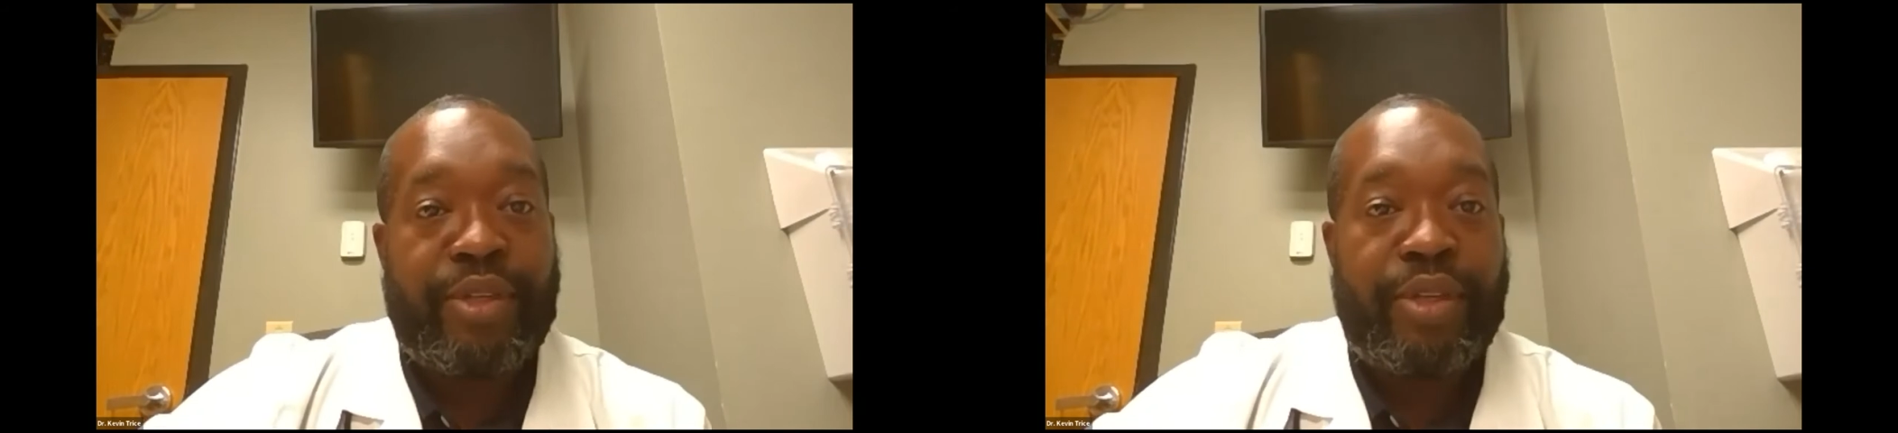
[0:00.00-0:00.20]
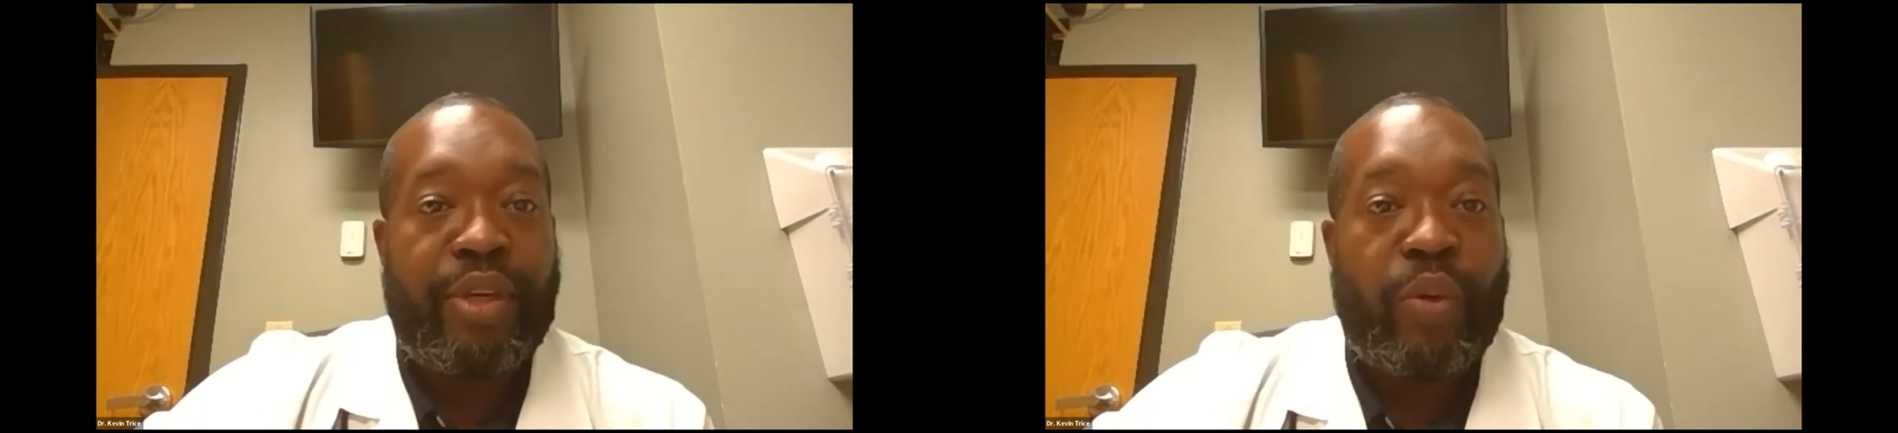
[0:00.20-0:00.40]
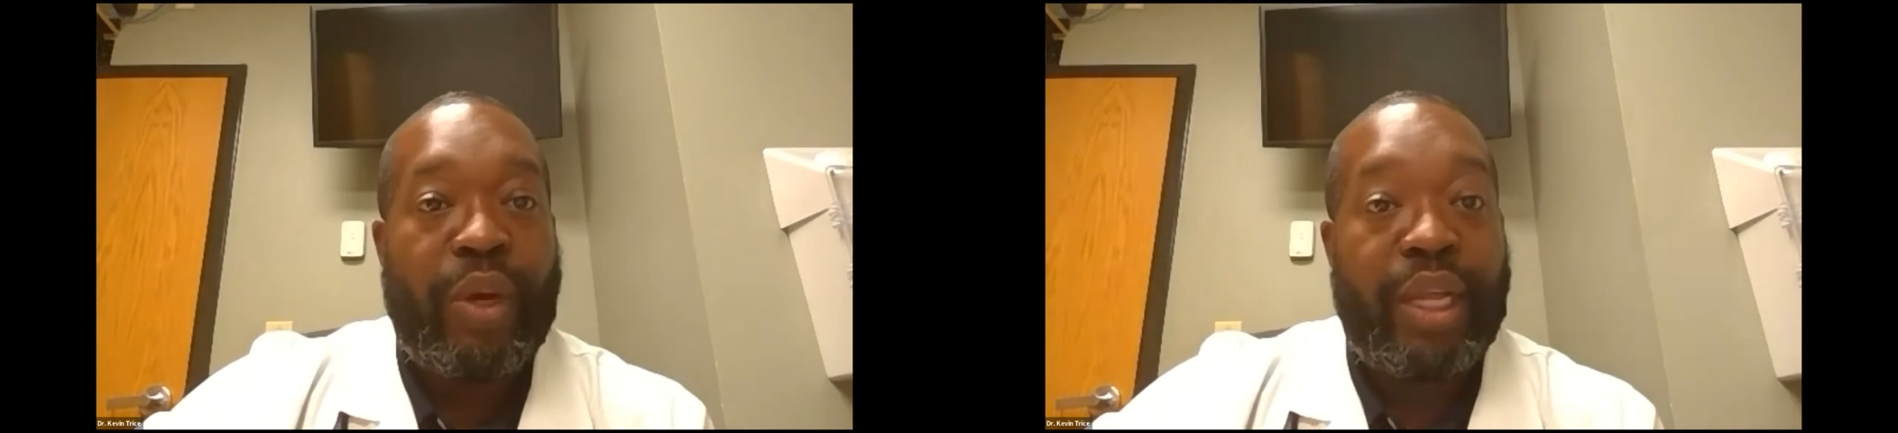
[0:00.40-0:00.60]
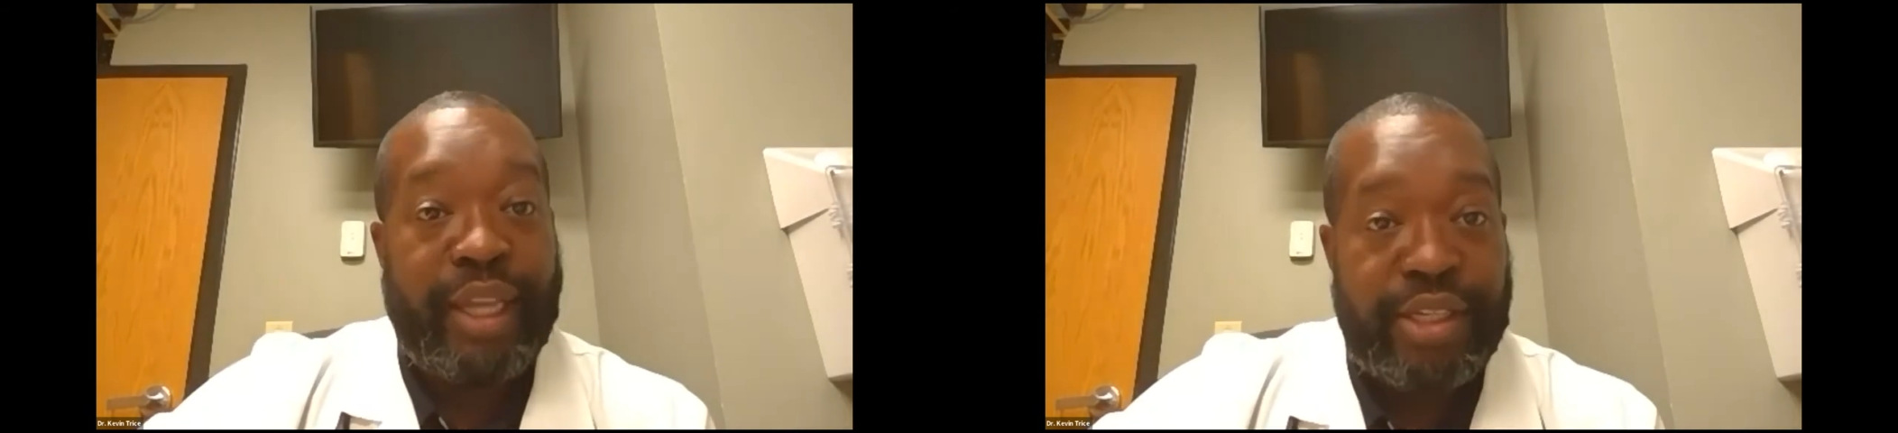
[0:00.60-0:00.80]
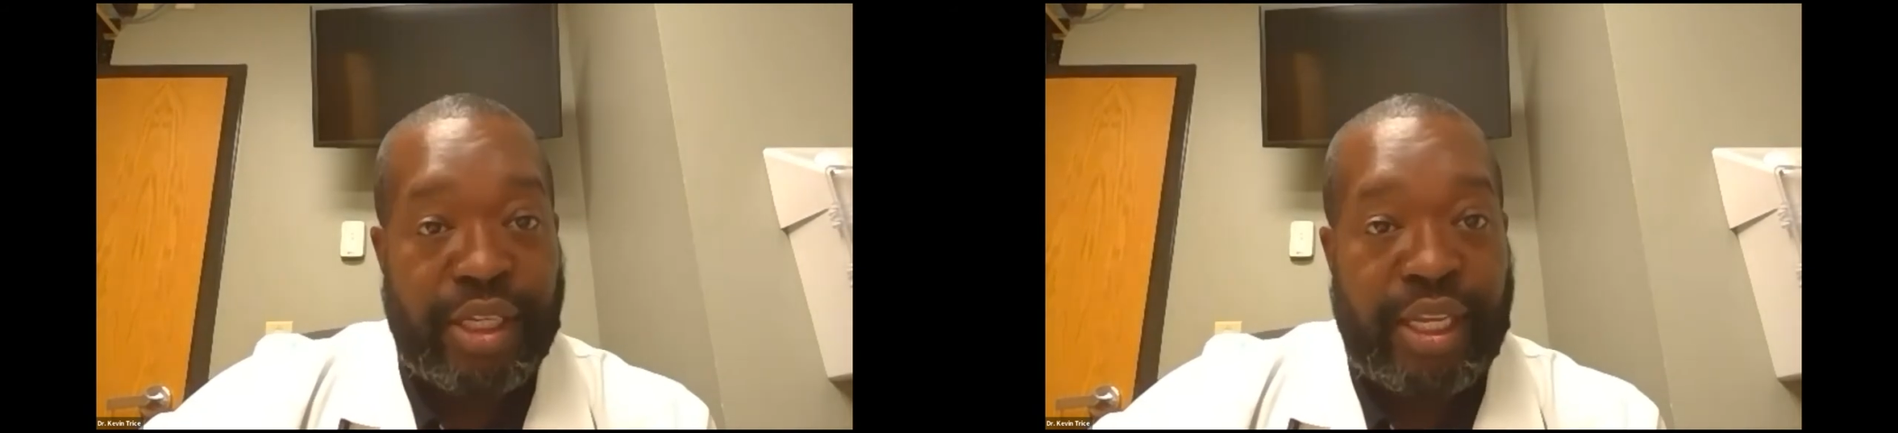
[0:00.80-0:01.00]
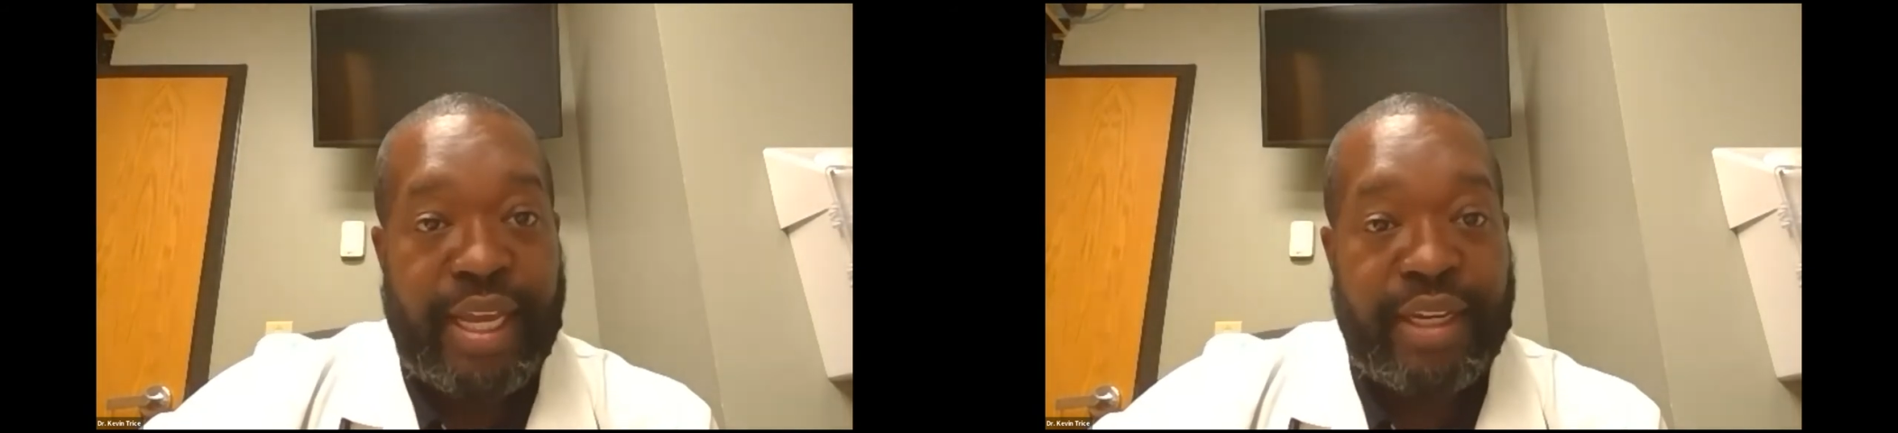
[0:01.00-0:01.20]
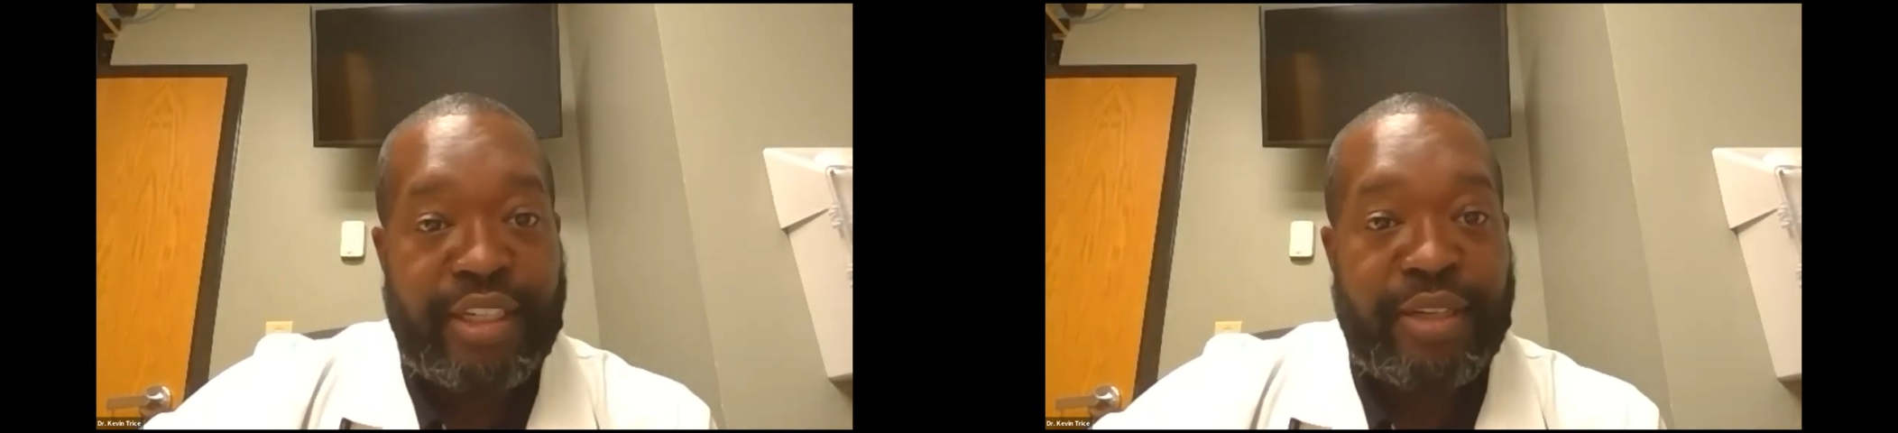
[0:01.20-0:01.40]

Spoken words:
to the well-educated